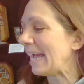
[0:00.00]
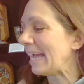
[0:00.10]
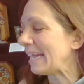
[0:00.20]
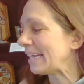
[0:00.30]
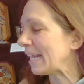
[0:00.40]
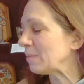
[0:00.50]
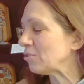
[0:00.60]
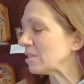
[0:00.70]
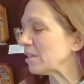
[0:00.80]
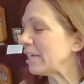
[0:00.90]
And I'm
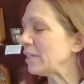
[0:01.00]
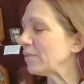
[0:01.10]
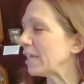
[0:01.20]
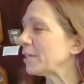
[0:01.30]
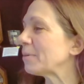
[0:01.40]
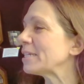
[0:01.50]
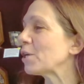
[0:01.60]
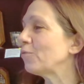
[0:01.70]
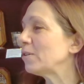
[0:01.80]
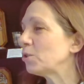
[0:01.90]
just kind of getting
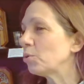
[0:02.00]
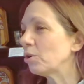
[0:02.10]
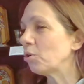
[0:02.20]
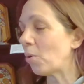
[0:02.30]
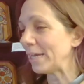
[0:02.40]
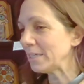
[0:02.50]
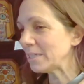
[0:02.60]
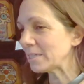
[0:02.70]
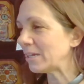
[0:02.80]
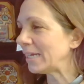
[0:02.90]
myself into a quiet
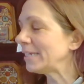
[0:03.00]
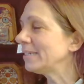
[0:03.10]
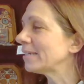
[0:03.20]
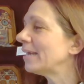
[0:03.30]
state.